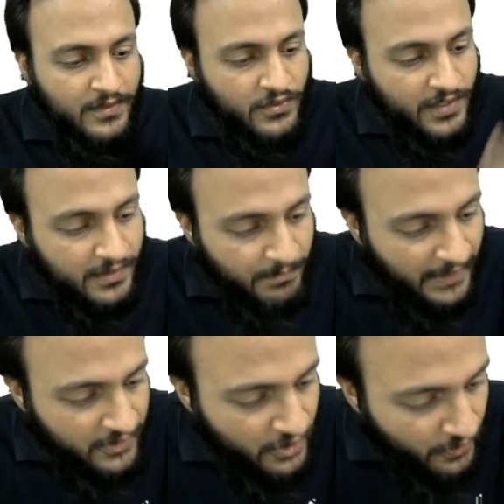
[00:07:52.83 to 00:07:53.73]
So just
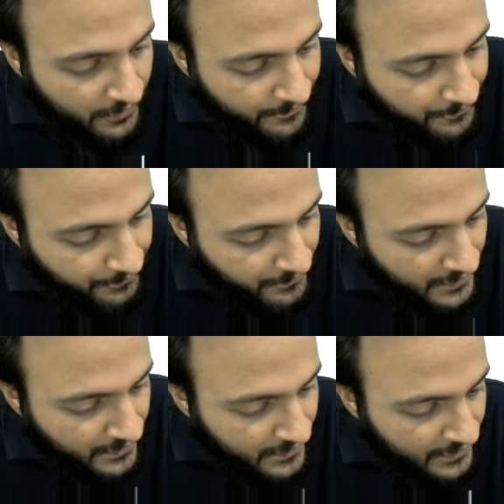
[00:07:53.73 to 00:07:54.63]
make sure,
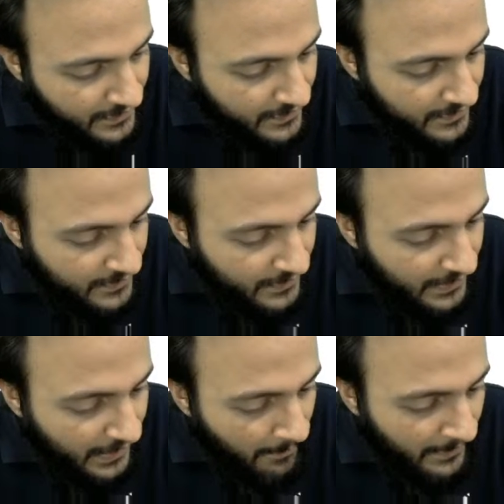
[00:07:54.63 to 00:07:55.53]

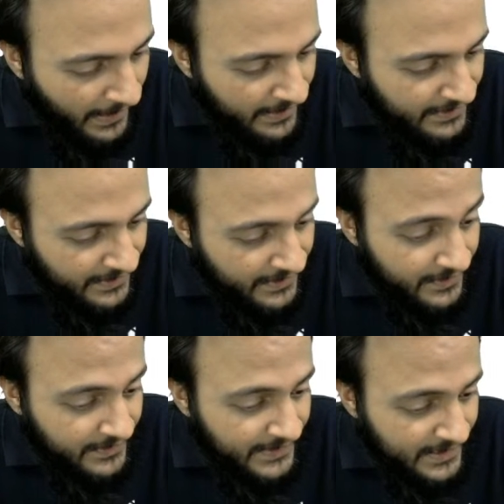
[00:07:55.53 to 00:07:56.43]
come and
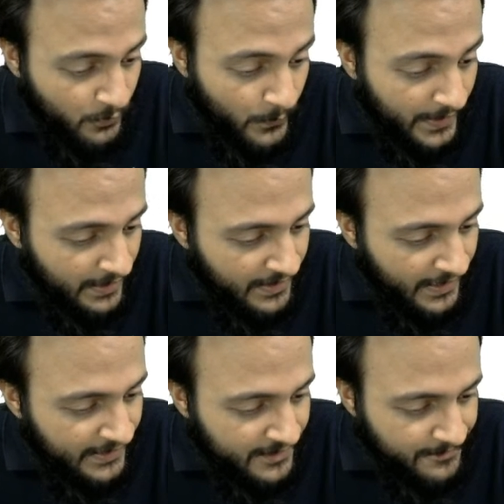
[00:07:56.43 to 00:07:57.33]
learn. That's very
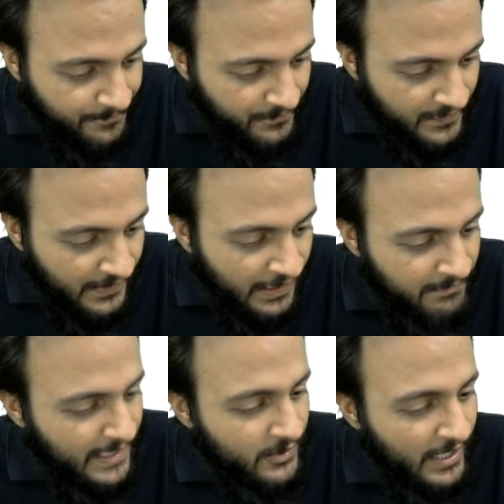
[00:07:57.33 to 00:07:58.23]
nice name
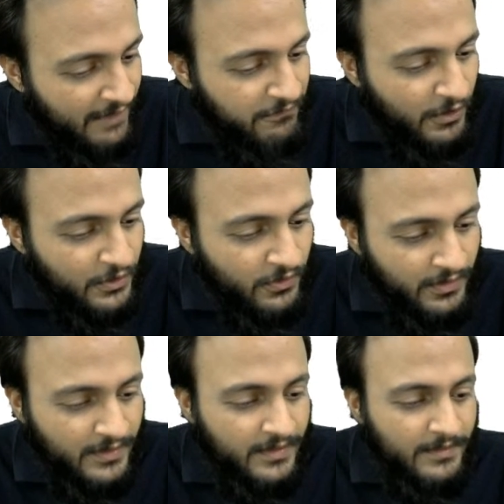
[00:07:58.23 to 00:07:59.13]
that you have for
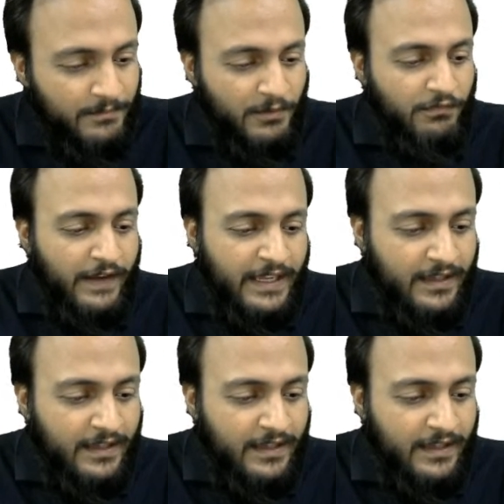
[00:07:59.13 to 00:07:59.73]
your profile.